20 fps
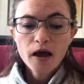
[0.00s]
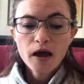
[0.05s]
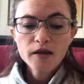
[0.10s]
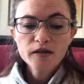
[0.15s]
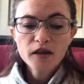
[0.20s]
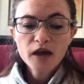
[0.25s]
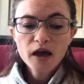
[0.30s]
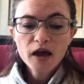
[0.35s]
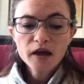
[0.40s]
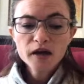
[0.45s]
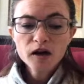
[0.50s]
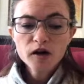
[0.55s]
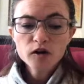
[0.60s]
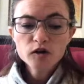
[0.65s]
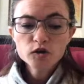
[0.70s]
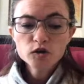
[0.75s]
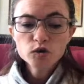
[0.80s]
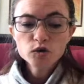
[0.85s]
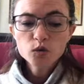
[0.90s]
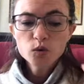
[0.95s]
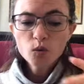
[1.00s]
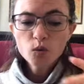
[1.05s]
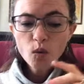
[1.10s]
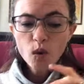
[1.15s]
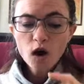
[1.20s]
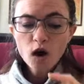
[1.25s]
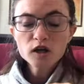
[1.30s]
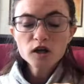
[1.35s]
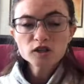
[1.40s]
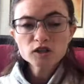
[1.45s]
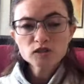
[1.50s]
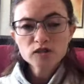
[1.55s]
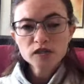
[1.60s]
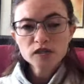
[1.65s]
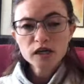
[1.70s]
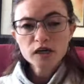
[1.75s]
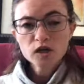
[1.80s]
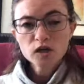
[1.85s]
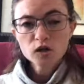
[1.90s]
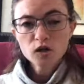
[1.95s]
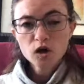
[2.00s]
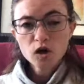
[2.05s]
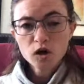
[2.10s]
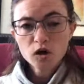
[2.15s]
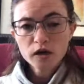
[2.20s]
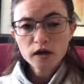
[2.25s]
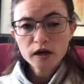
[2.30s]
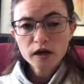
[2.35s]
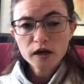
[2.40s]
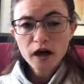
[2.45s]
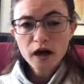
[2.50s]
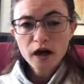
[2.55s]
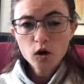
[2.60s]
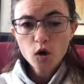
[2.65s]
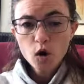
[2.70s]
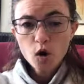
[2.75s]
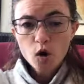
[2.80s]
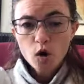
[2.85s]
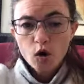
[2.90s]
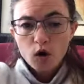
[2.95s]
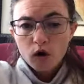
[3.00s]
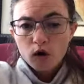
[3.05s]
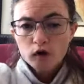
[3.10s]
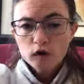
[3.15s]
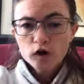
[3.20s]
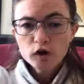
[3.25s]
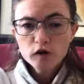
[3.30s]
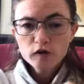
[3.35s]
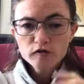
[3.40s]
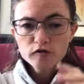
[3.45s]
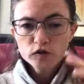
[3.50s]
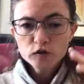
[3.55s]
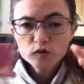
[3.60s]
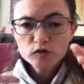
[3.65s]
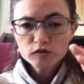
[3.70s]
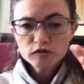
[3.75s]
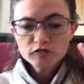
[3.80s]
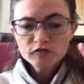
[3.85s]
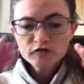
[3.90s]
then you want to take a look at, if you